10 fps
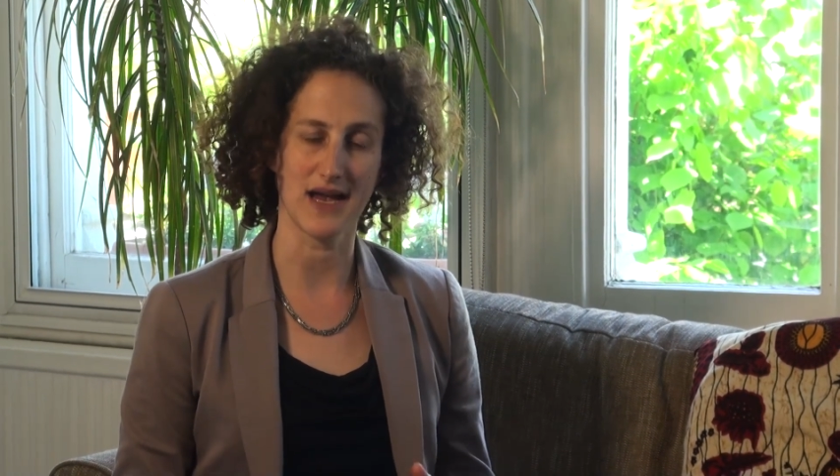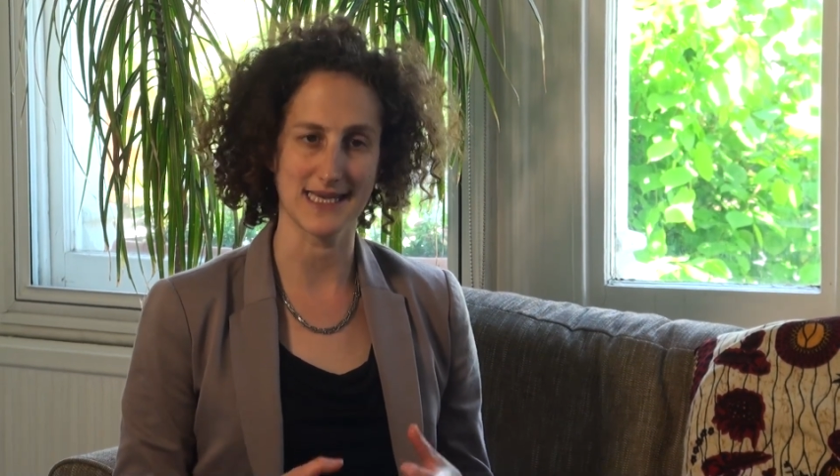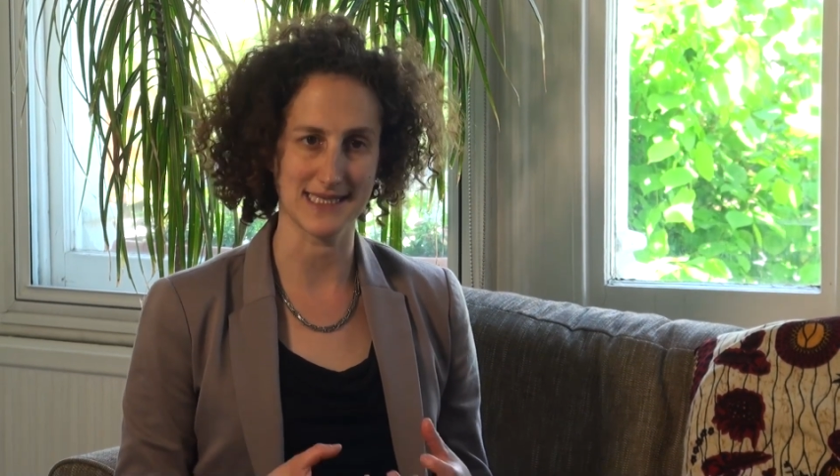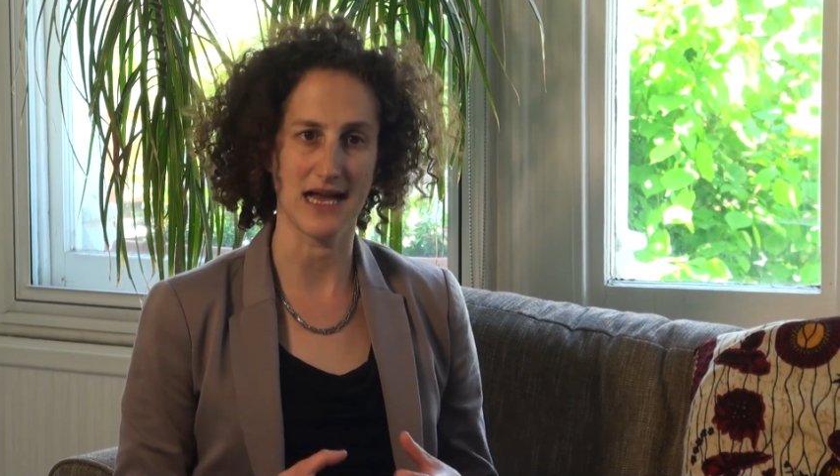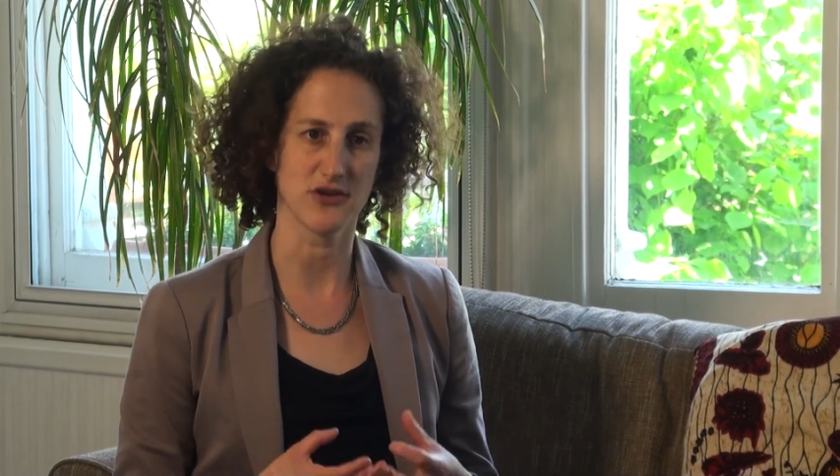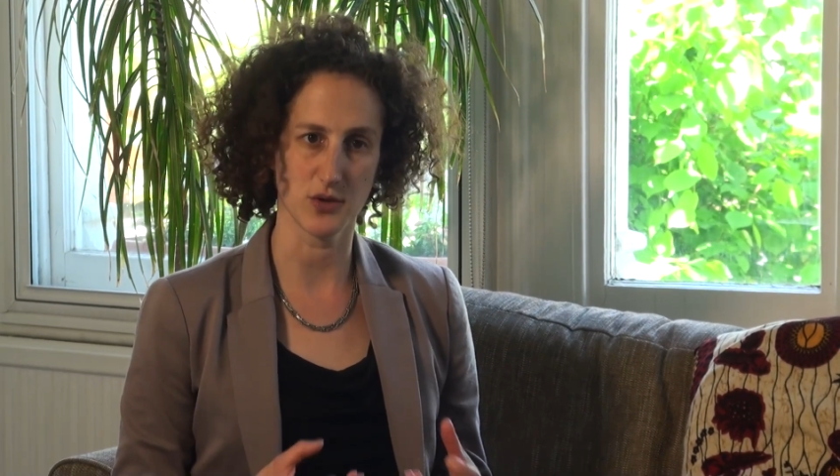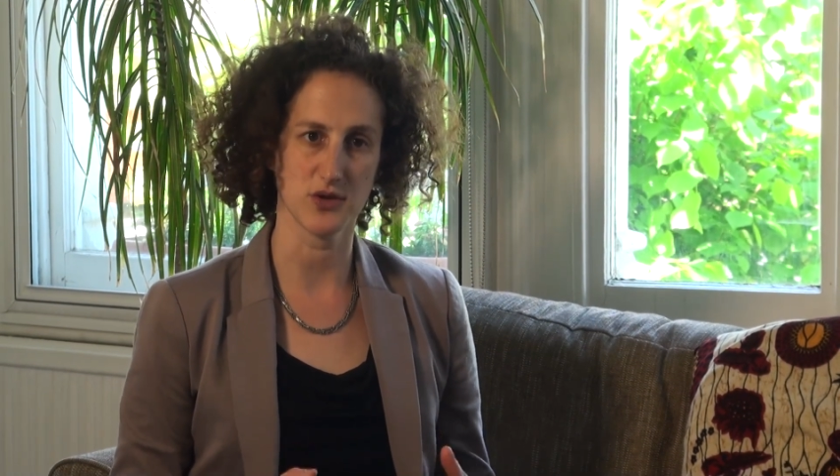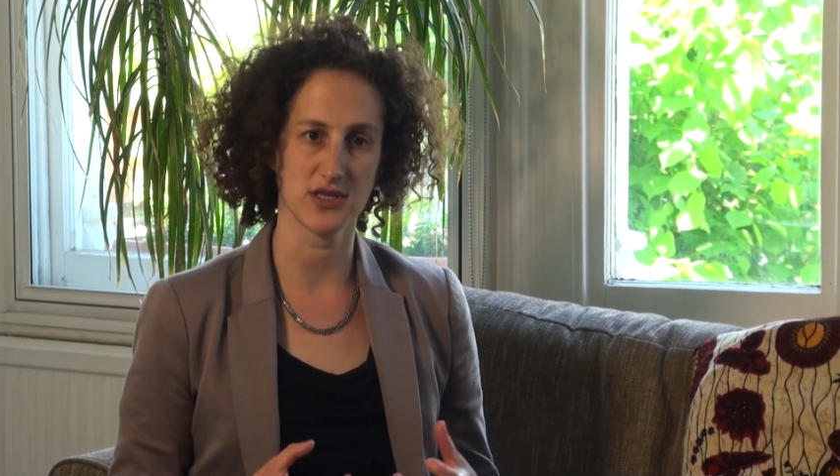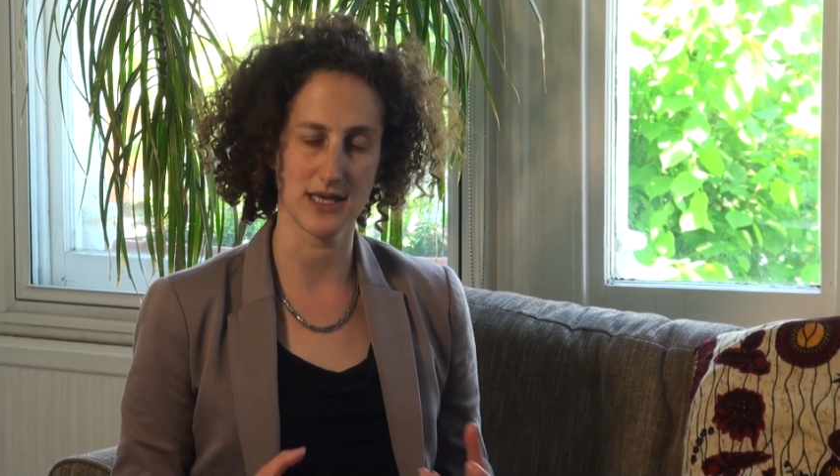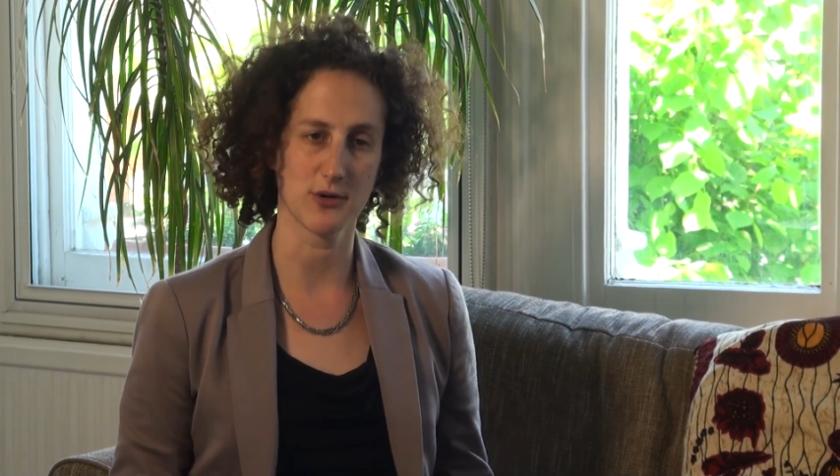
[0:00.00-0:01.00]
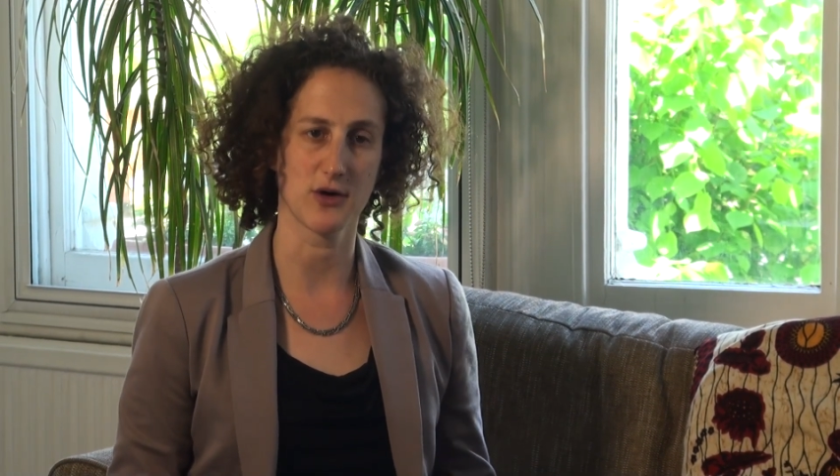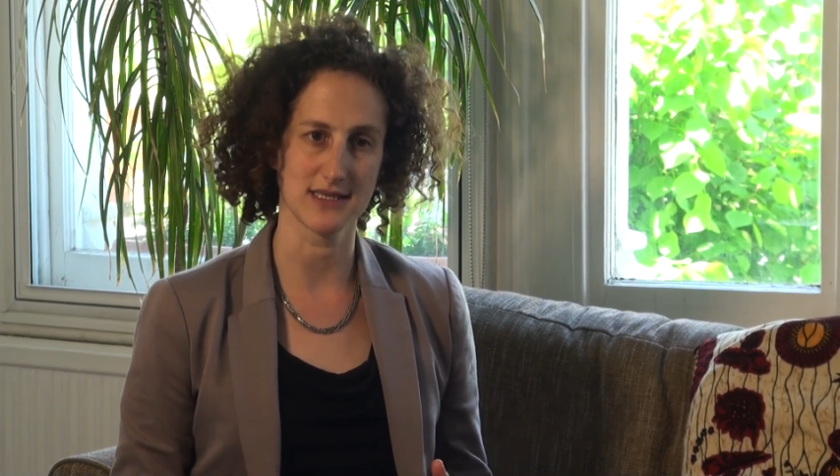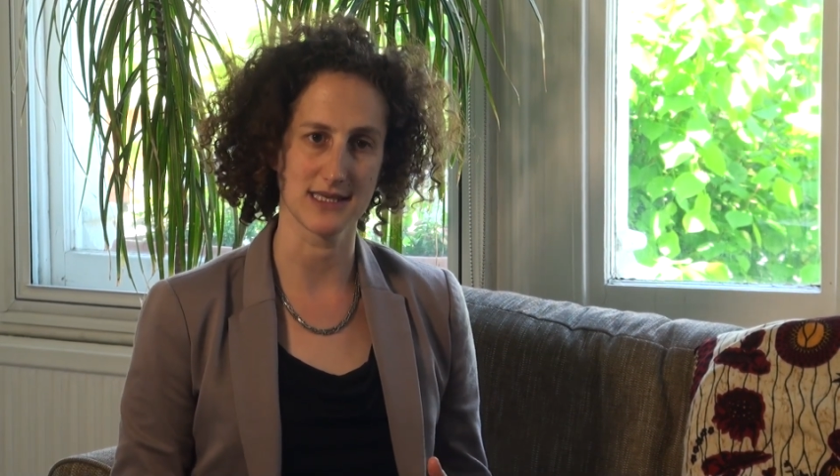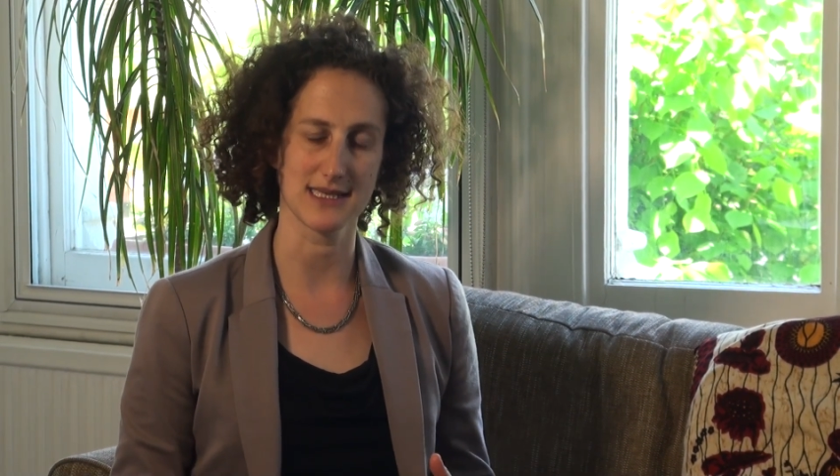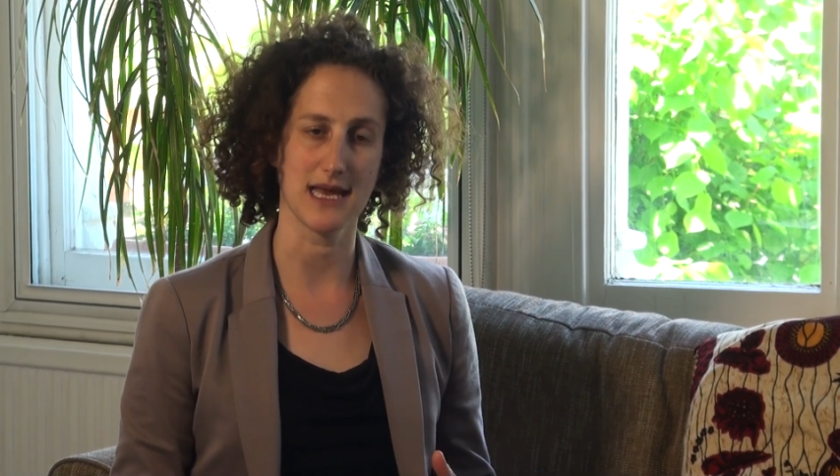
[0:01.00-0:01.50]
as that Jewish and
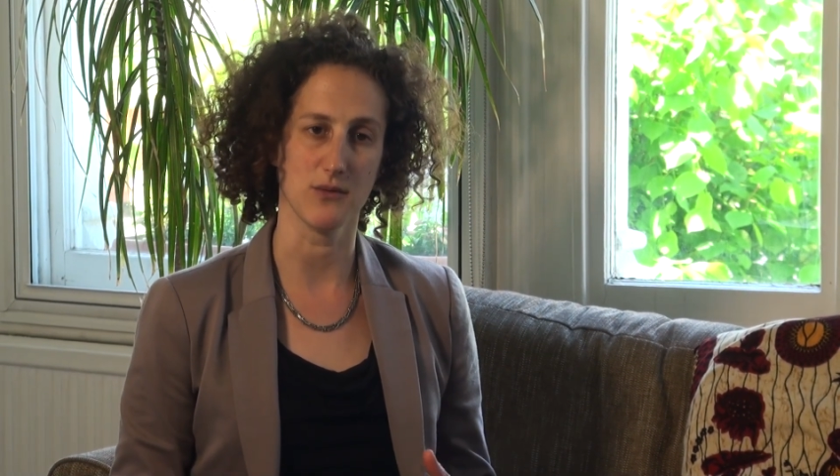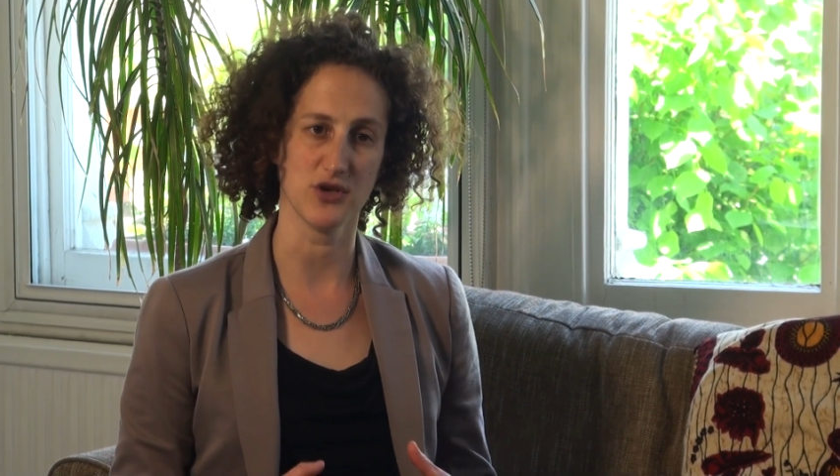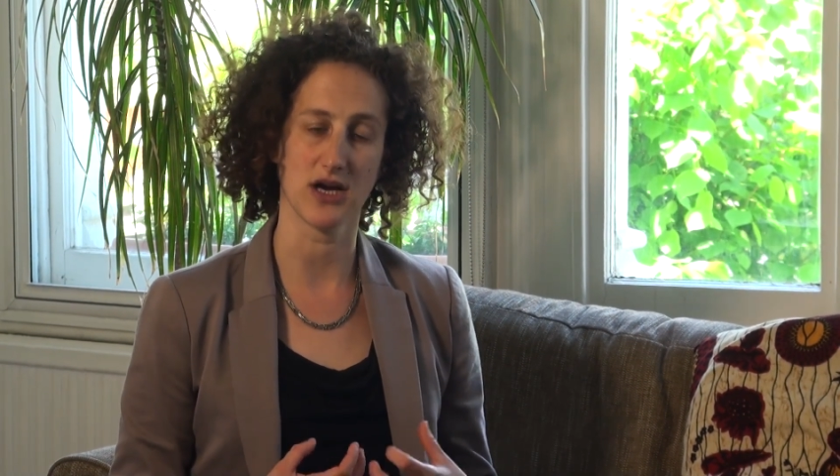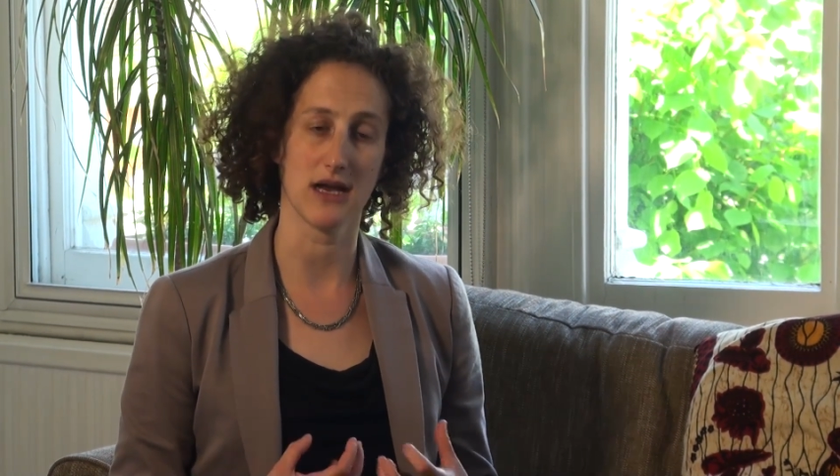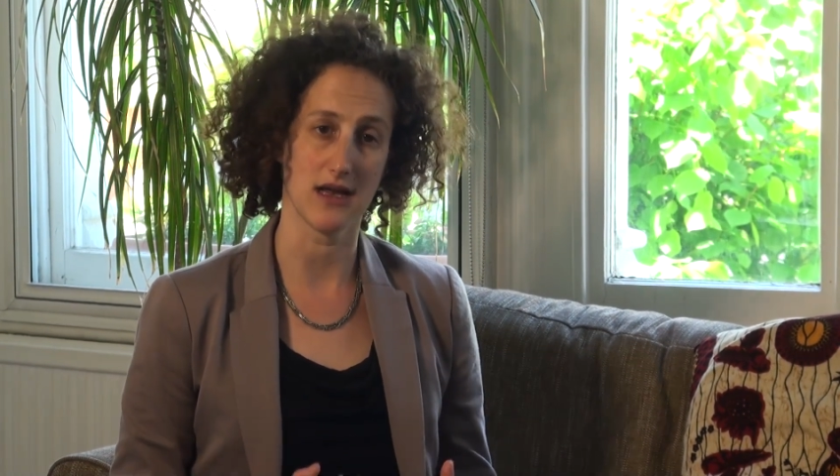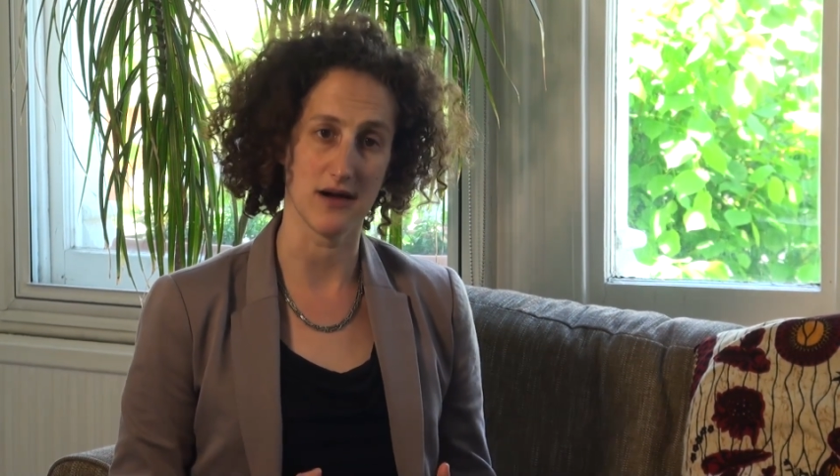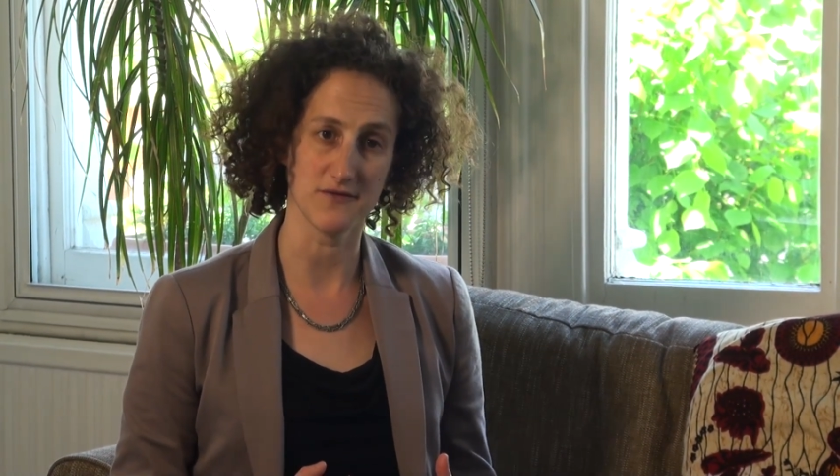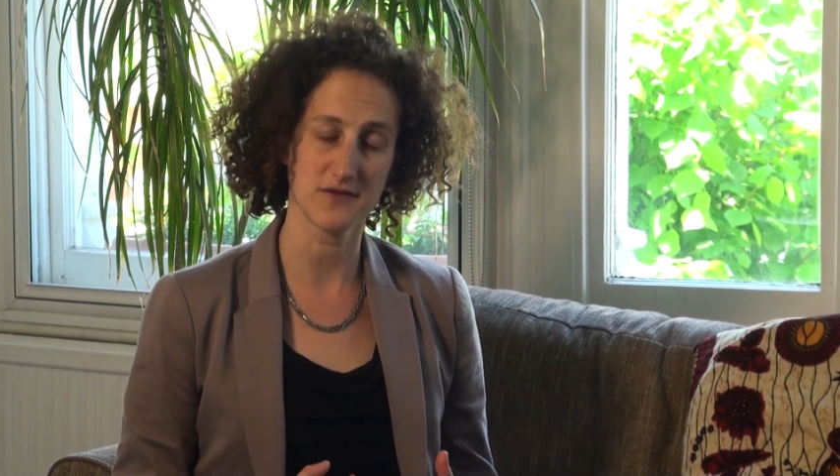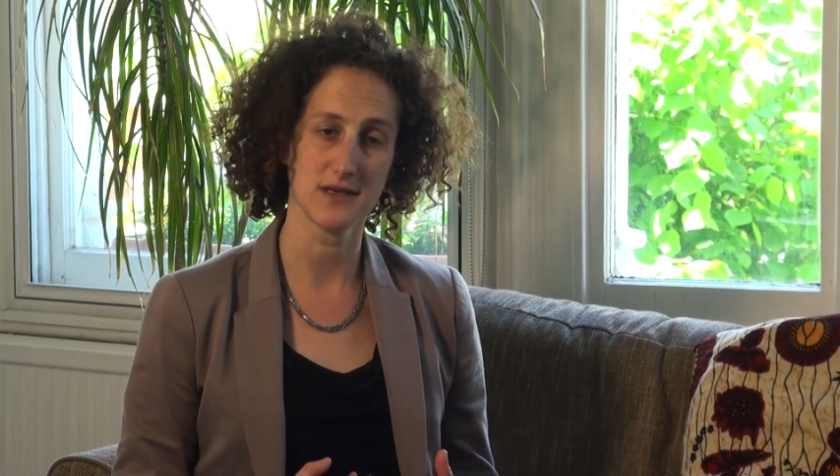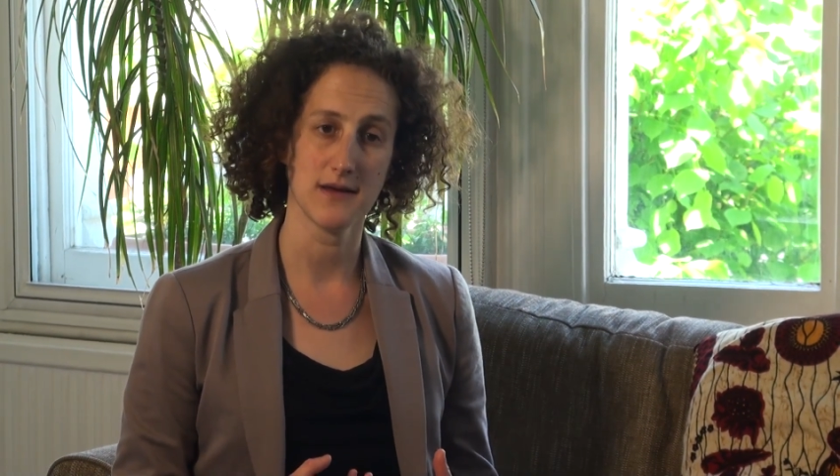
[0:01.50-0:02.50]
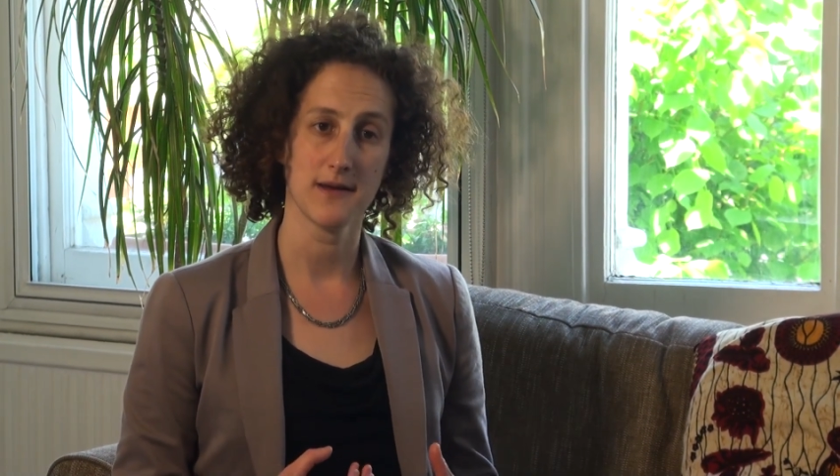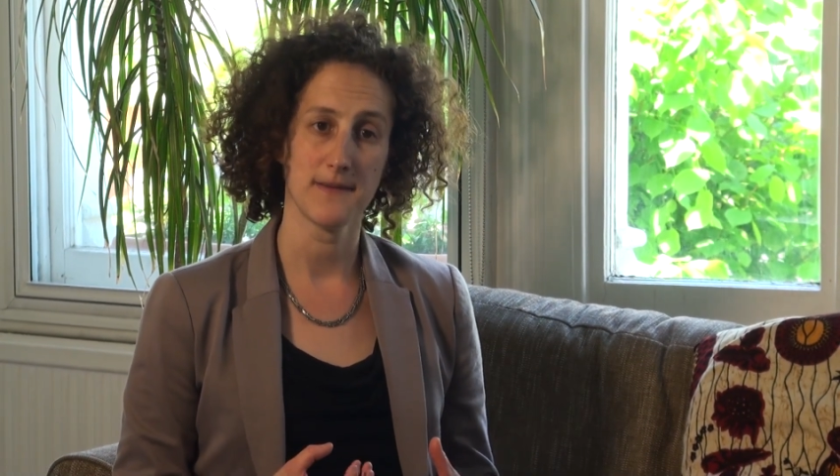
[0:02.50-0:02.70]
democratic state which I loved,